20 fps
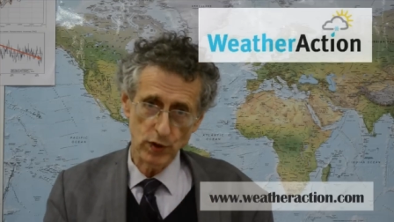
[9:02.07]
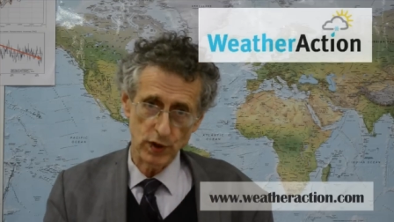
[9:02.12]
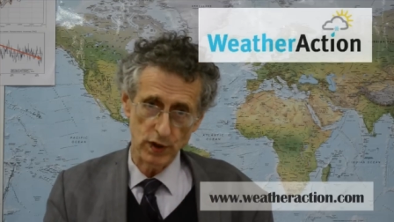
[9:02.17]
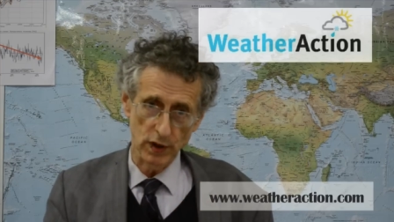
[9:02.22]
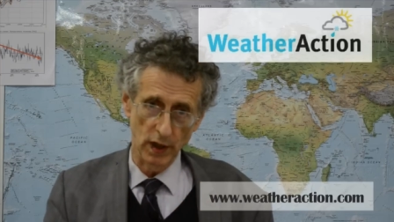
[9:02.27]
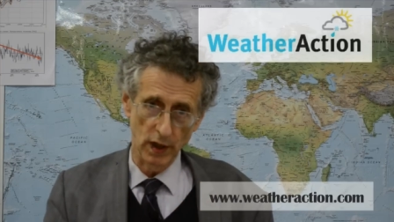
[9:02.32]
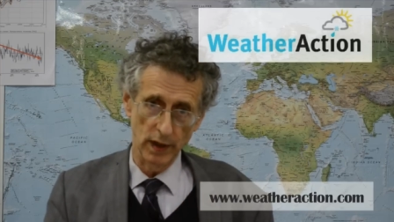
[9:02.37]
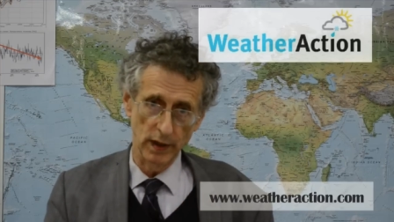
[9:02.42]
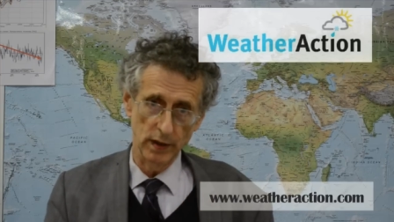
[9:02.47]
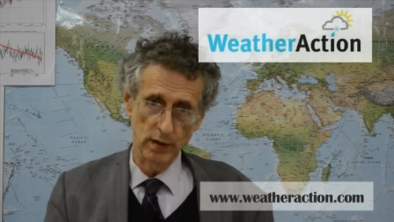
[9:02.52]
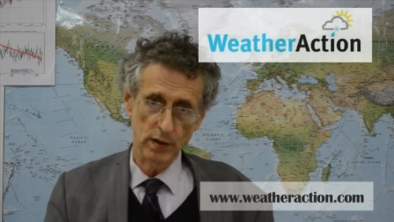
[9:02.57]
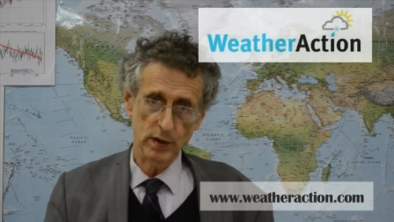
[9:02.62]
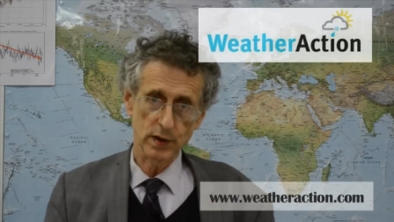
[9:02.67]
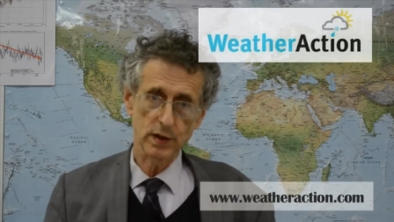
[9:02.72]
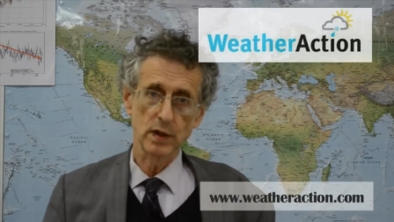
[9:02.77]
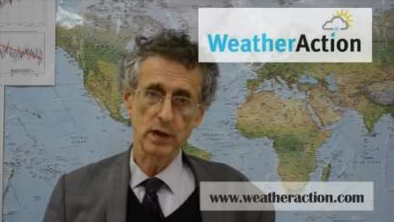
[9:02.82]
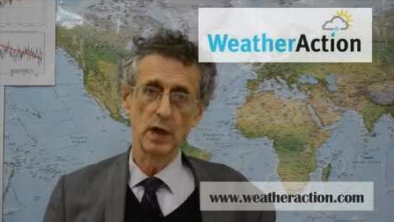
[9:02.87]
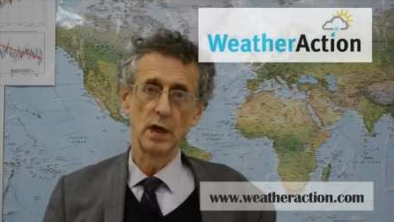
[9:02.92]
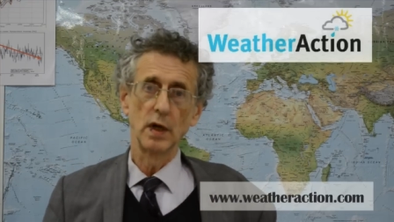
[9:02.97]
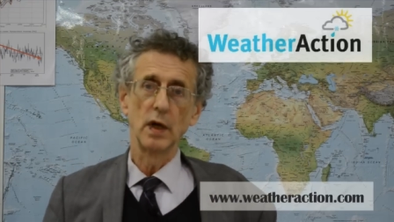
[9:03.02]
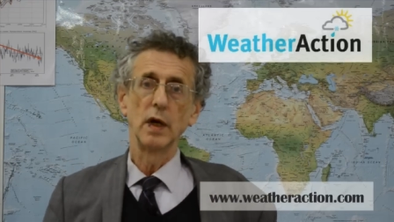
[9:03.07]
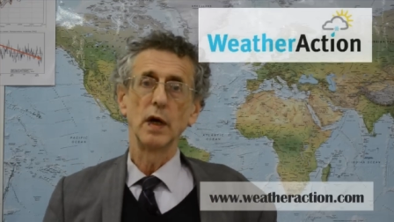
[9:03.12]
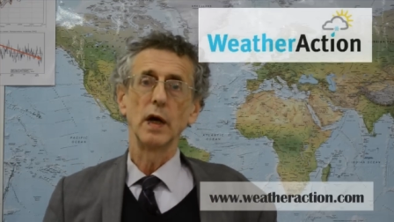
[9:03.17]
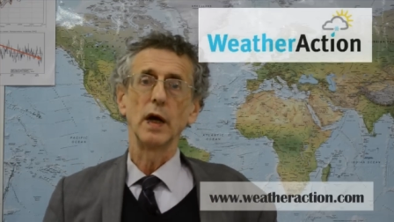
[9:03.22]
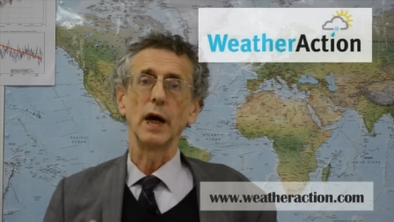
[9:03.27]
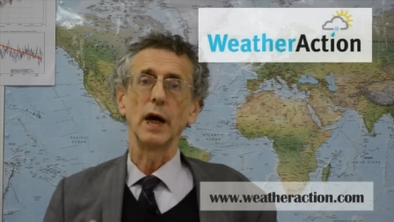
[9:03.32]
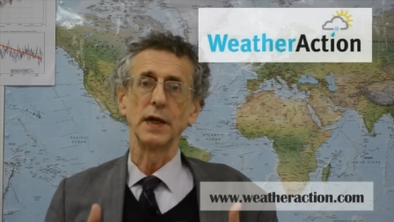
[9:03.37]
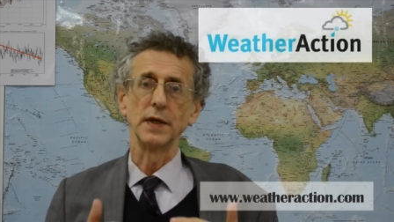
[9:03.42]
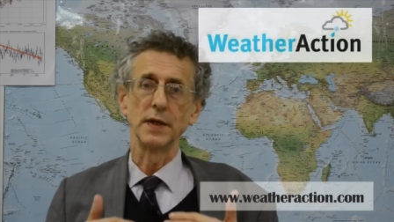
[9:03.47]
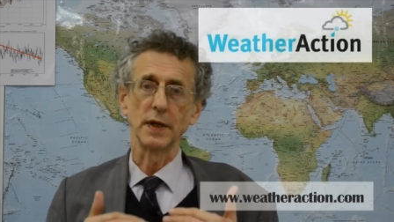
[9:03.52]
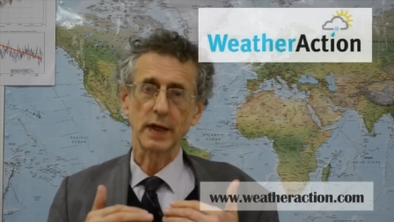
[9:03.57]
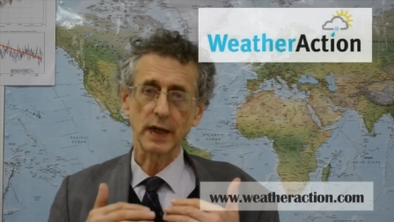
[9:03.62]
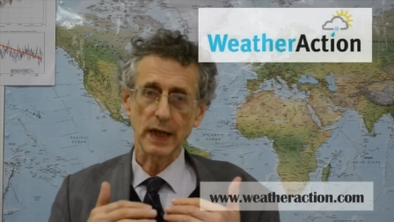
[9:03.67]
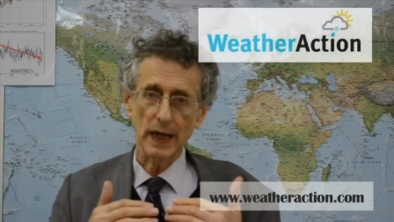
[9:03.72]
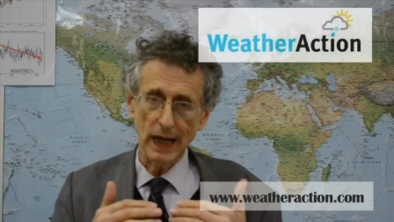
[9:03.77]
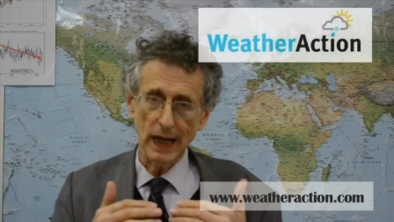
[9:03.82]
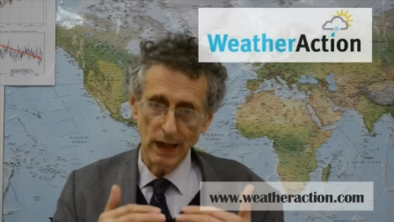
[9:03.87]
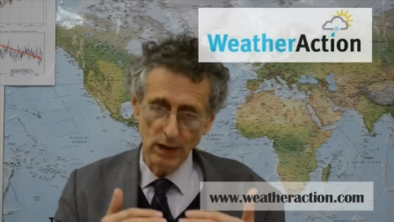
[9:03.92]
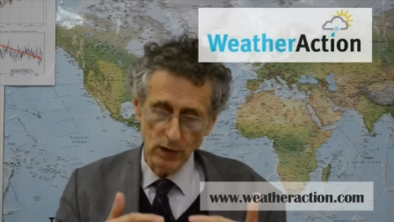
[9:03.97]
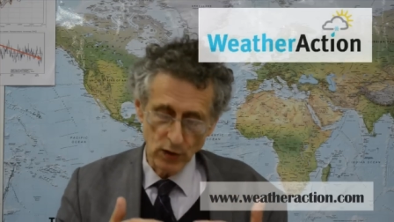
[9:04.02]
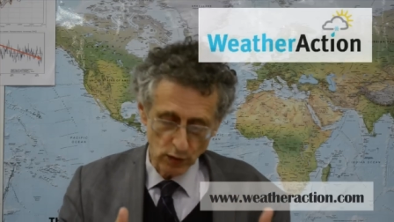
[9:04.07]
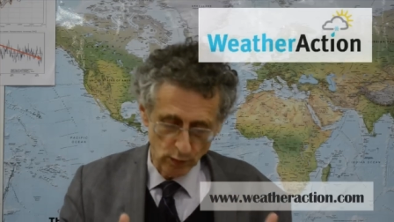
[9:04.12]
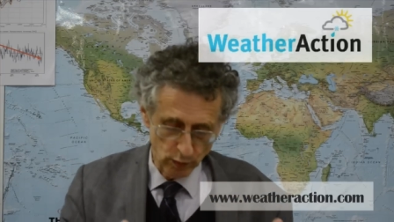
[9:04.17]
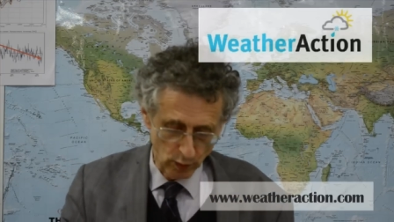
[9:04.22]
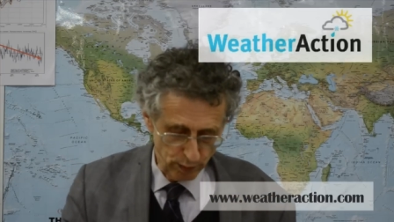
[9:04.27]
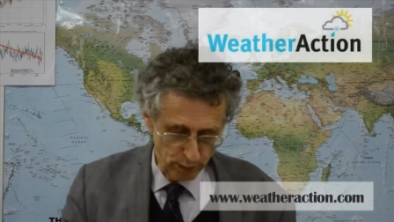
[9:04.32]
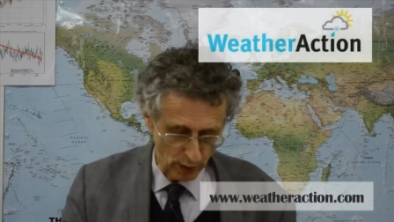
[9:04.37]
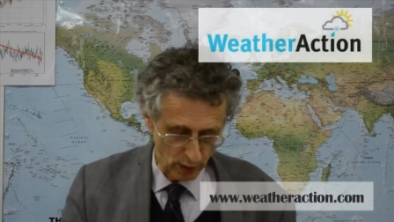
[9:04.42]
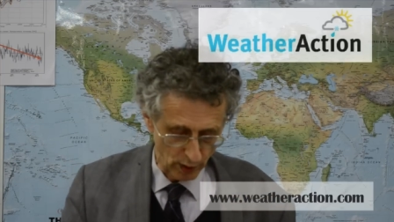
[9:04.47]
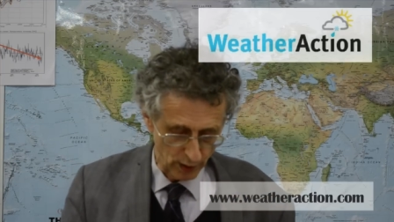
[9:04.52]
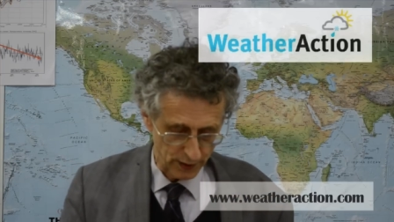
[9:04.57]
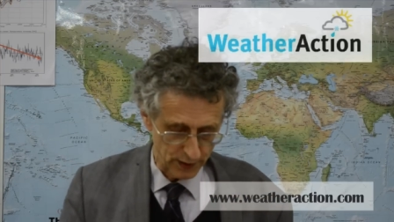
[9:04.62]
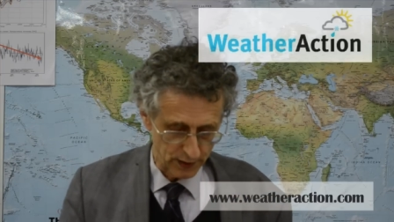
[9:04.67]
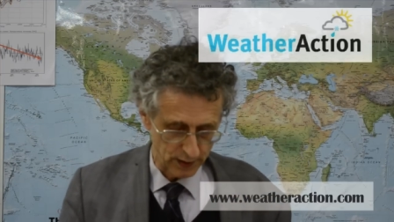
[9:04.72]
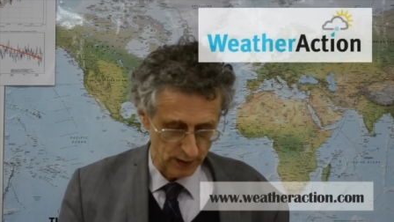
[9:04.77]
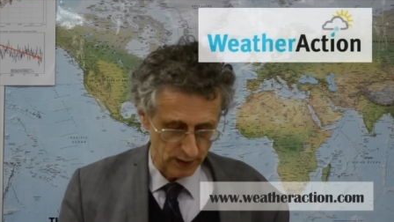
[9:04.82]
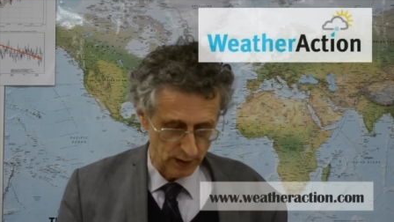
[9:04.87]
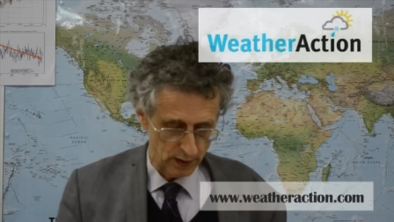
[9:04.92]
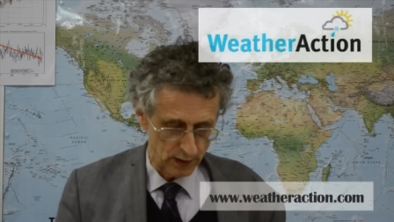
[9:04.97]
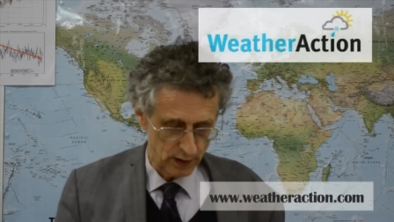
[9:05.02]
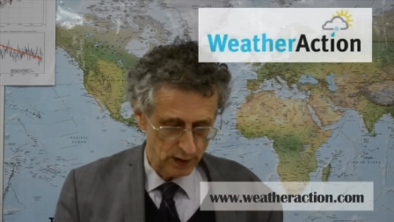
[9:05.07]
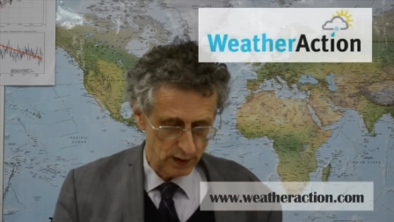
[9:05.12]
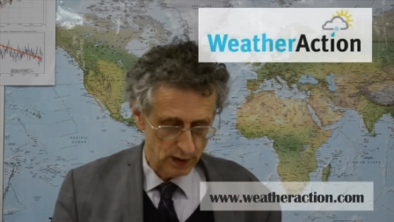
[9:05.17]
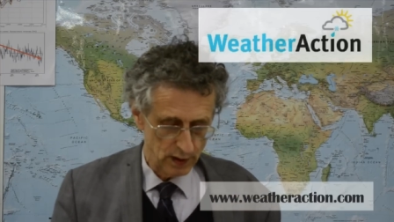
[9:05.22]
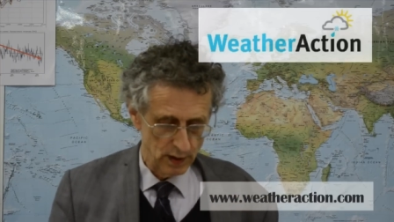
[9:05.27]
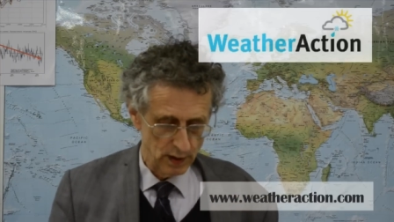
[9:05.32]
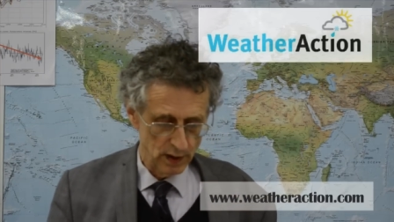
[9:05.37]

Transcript: science and accountable policies.